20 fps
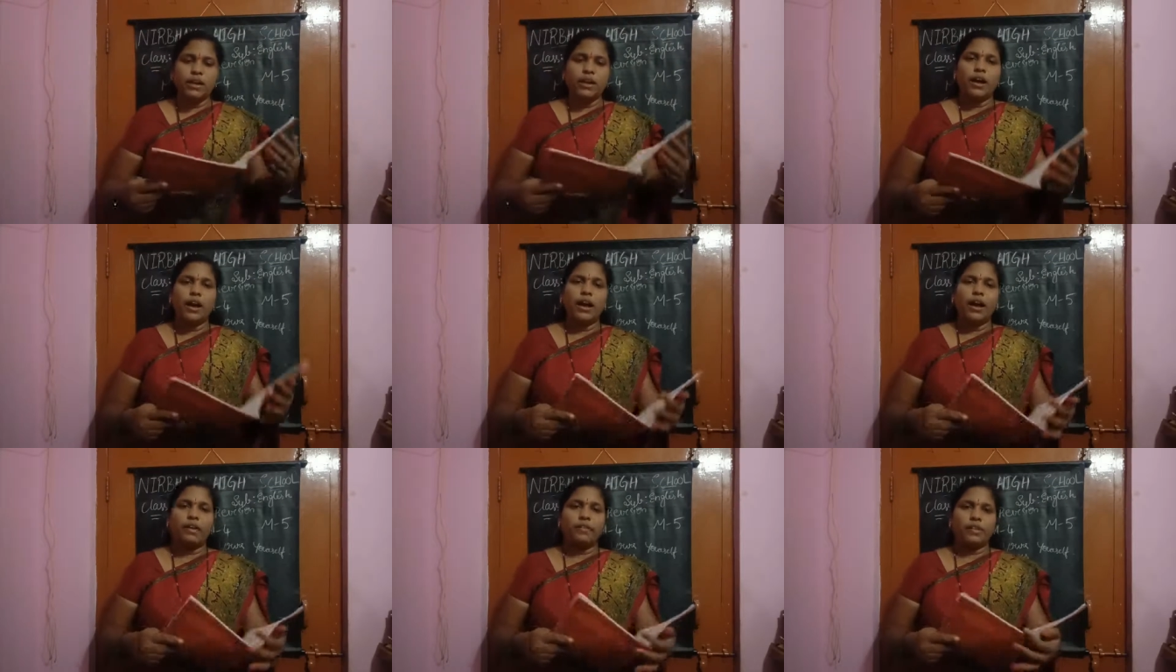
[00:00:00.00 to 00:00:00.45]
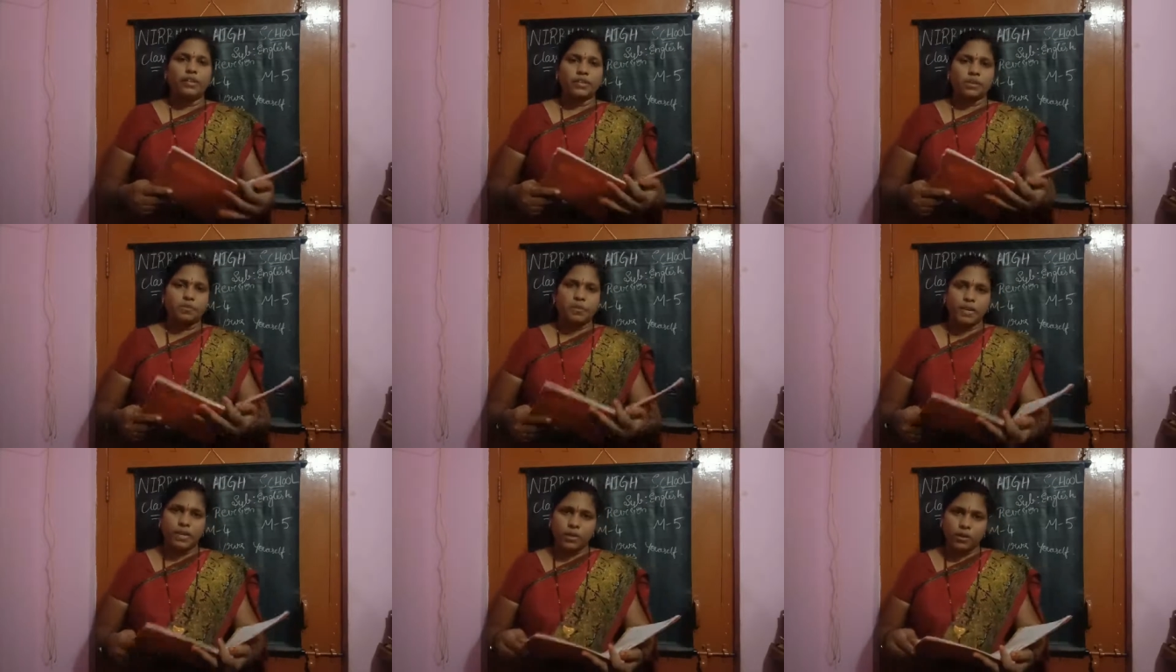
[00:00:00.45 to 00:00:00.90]
have
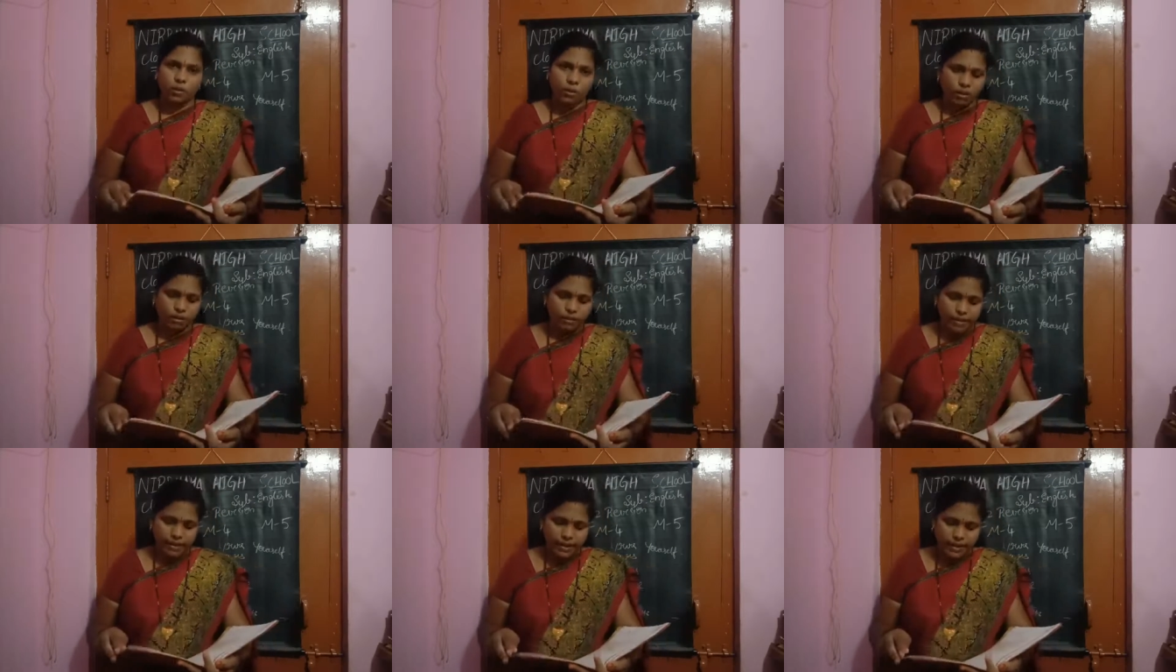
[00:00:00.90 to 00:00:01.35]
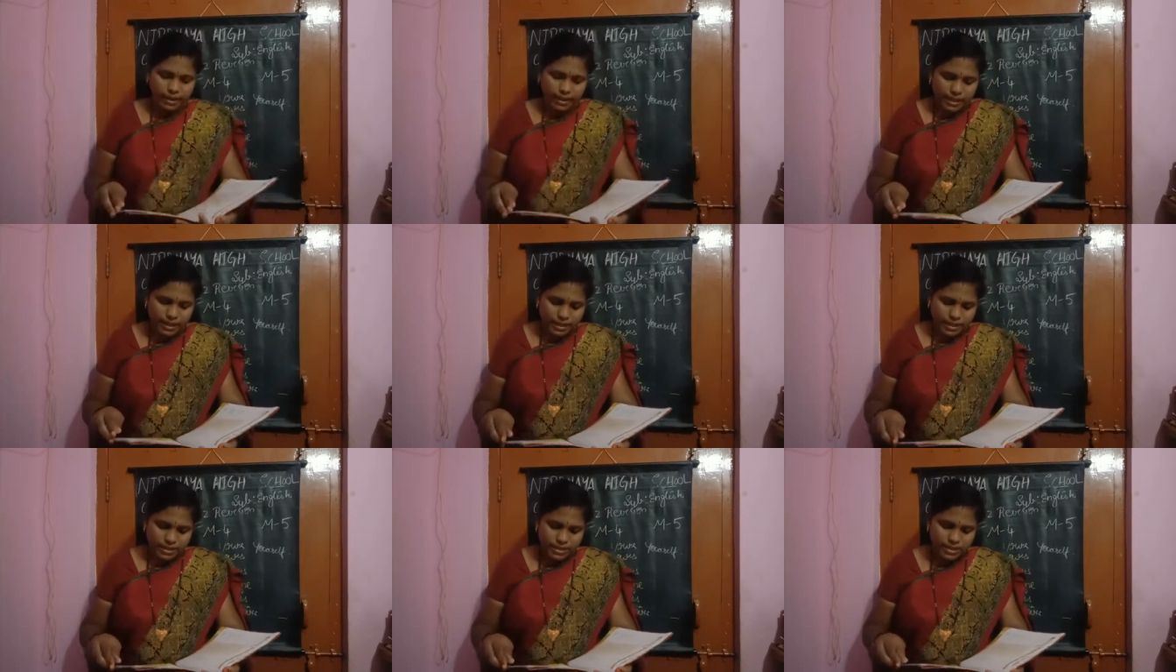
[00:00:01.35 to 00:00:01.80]
explained you already
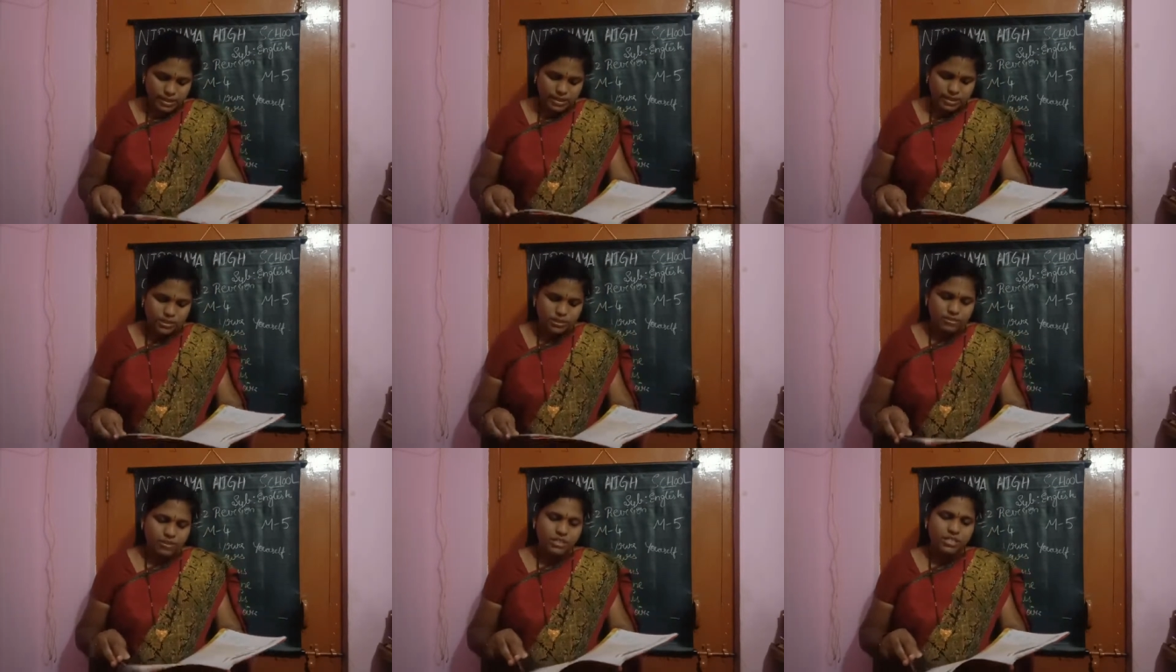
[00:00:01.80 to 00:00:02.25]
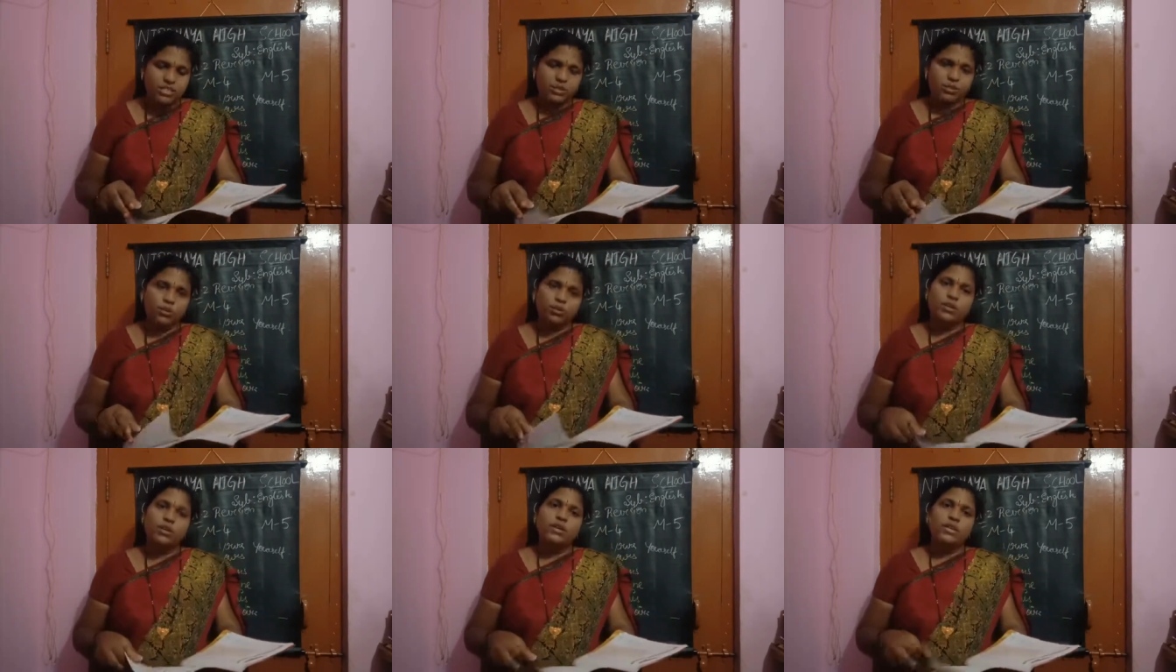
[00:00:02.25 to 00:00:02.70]
just once you